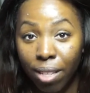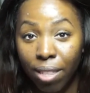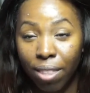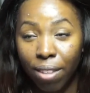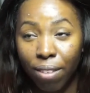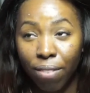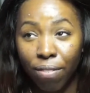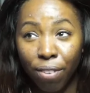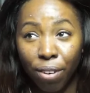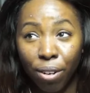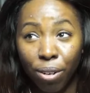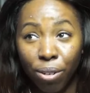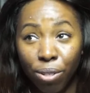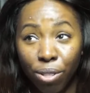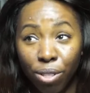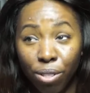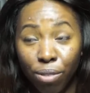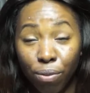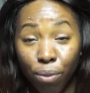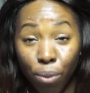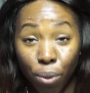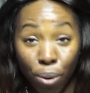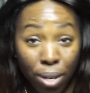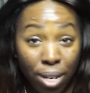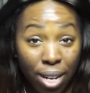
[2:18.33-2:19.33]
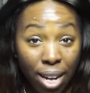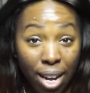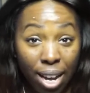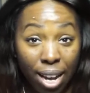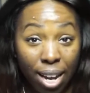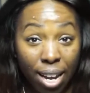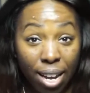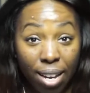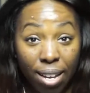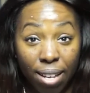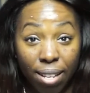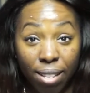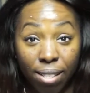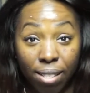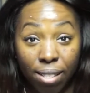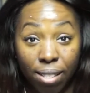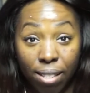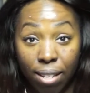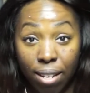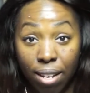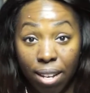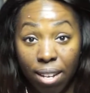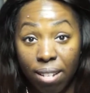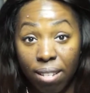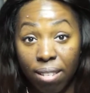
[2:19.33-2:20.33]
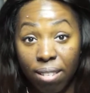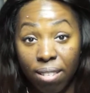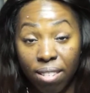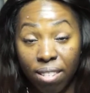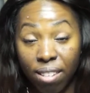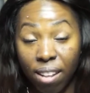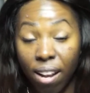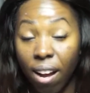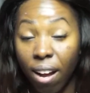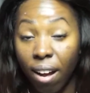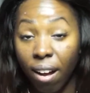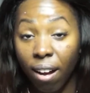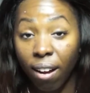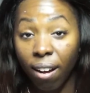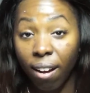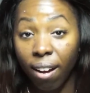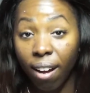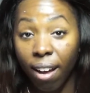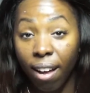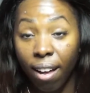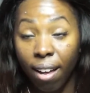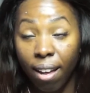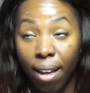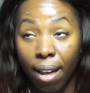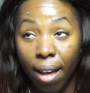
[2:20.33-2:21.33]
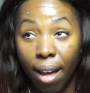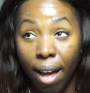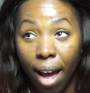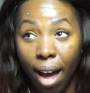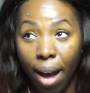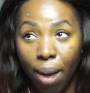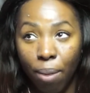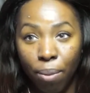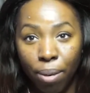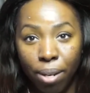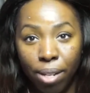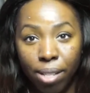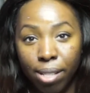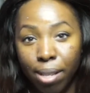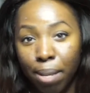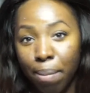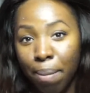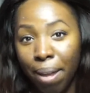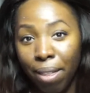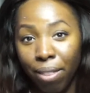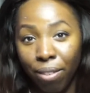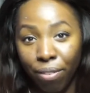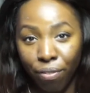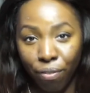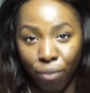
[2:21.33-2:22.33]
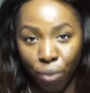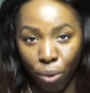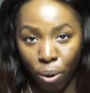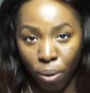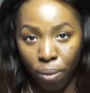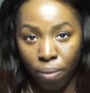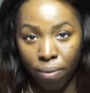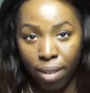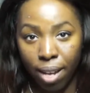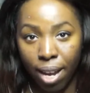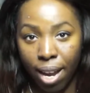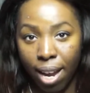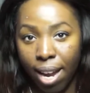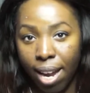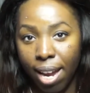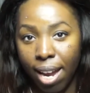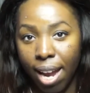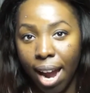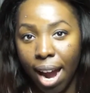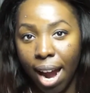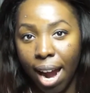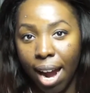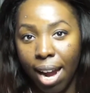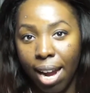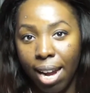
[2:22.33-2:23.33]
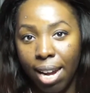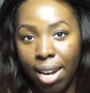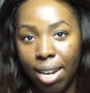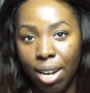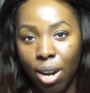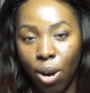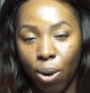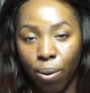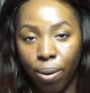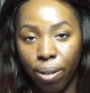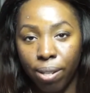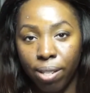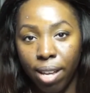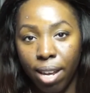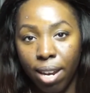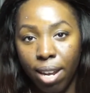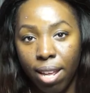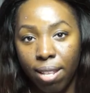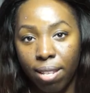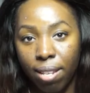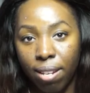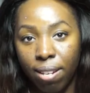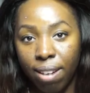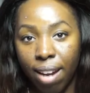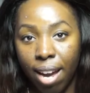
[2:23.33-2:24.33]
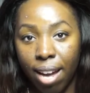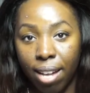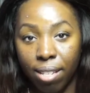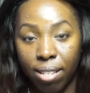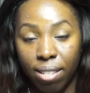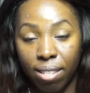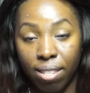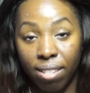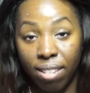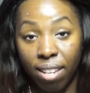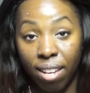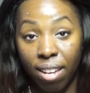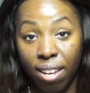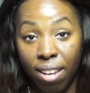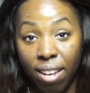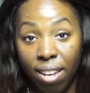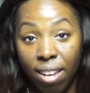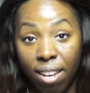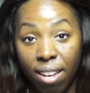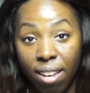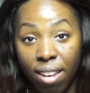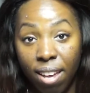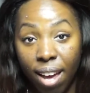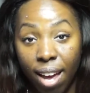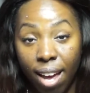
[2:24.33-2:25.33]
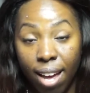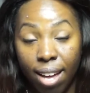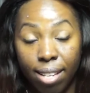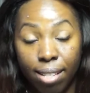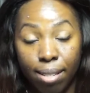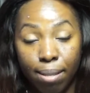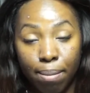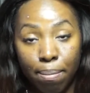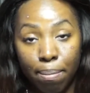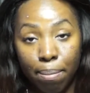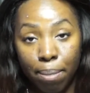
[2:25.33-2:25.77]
The first 4 days it stung. I want to say by the 4th day I noticed that it did not sting as